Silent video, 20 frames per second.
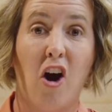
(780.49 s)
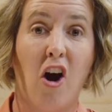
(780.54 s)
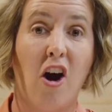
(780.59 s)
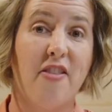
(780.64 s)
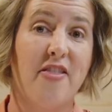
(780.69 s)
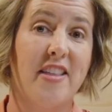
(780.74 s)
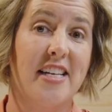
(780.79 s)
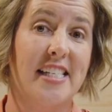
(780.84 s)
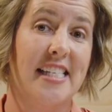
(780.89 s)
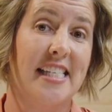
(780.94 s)
are
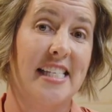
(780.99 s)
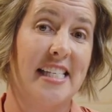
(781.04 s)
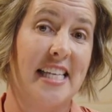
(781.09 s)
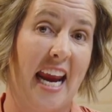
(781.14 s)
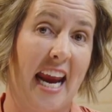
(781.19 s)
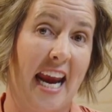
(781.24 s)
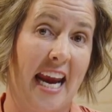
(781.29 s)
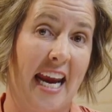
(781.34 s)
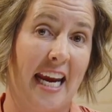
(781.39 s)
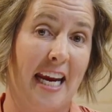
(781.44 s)
the
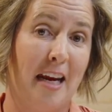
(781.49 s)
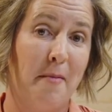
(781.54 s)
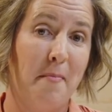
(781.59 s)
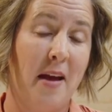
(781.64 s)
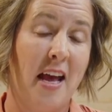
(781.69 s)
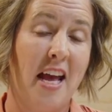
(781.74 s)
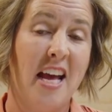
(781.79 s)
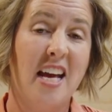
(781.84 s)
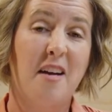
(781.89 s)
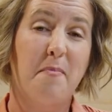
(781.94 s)

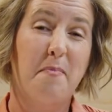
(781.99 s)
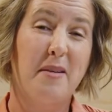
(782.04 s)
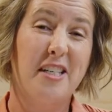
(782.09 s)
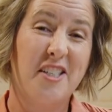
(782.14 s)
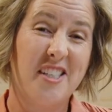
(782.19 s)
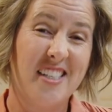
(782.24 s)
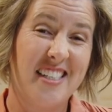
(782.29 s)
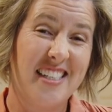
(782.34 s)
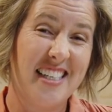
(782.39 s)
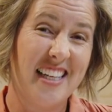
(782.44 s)
same, but
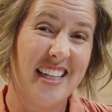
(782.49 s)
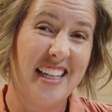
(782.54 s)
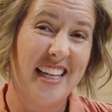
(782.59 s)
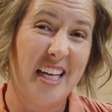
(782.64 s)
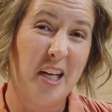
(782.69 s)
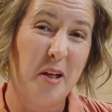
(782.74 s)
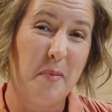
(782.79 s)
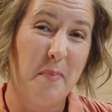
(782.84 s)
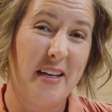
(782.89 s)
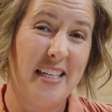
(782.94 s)
just a
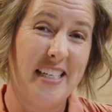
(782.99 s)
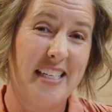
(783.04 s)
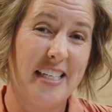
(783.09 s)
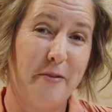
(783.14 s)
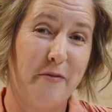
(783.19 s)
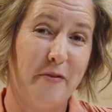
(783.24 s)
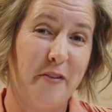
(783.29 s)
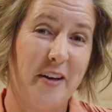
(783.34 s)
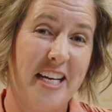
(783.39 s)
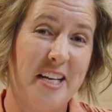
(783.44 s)
little bit
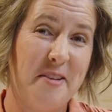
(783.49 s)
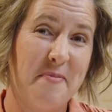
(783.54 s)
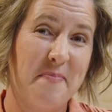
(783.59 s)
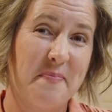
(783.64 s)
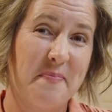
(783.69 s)
different?